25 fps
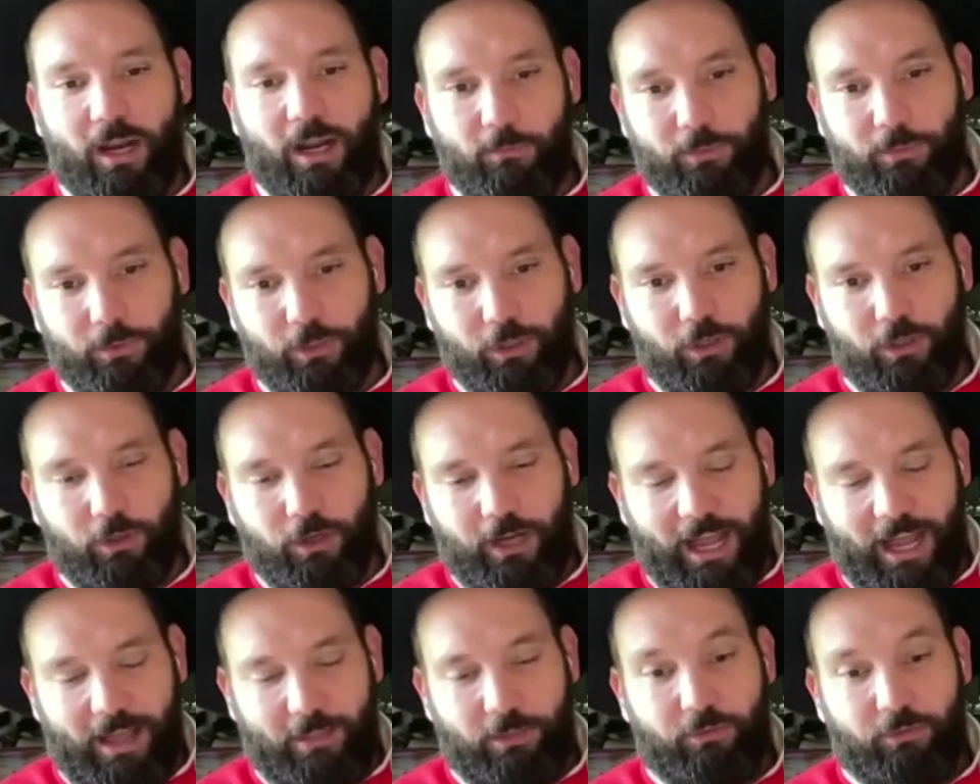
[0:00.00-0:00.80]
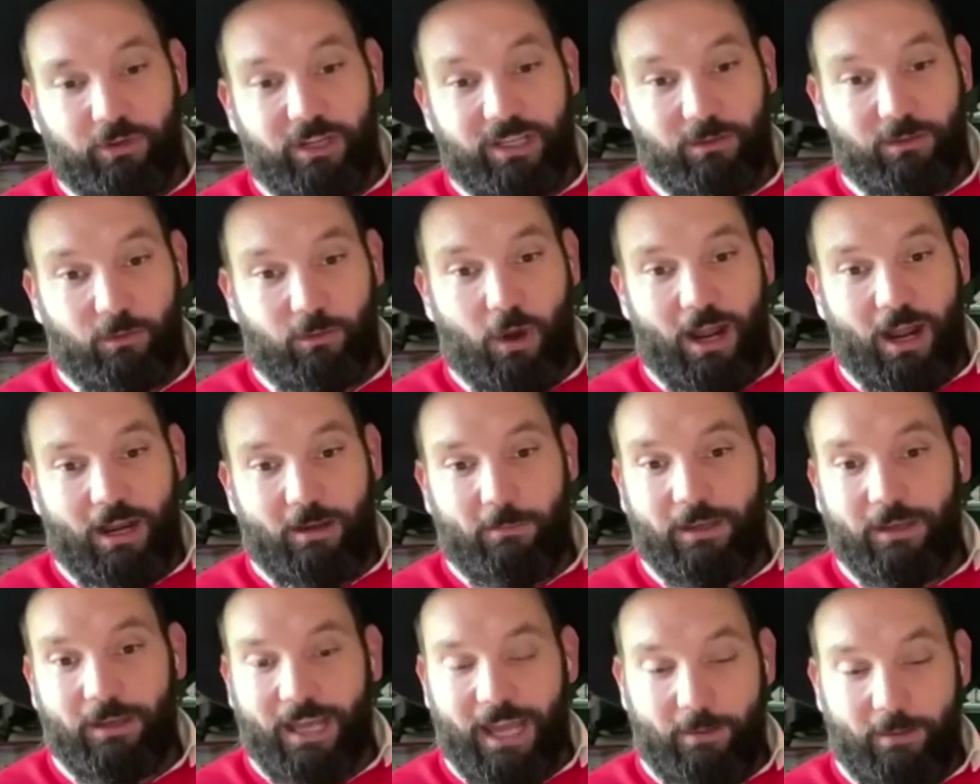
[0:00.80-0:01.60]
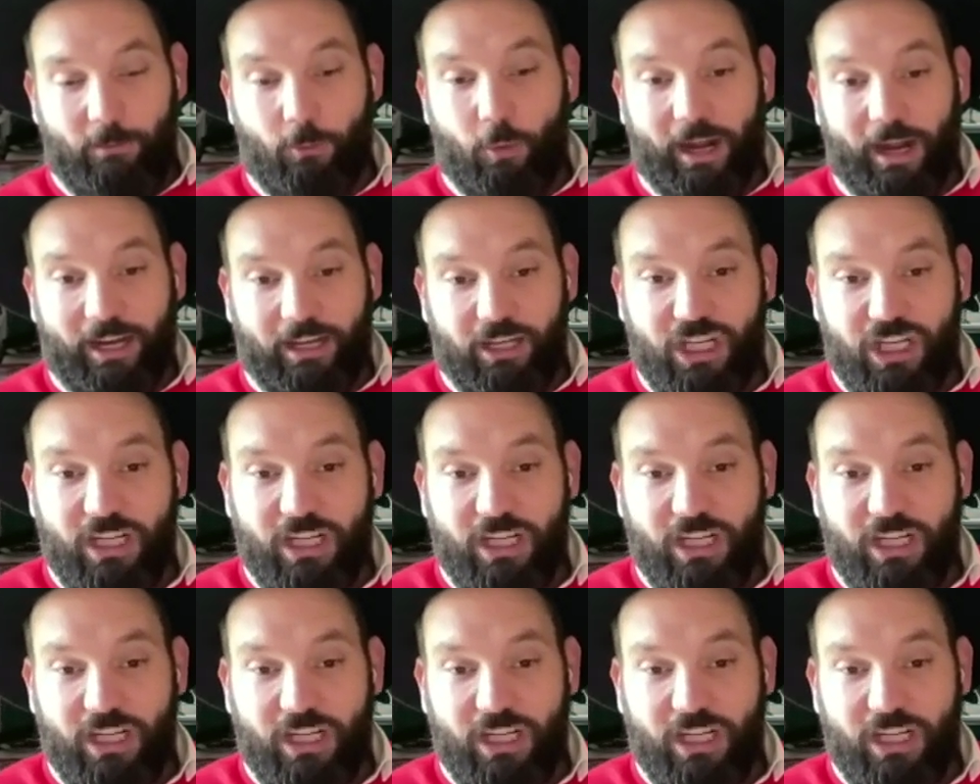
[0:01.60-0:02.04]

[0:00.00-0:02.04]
one book. And the reason why it became quite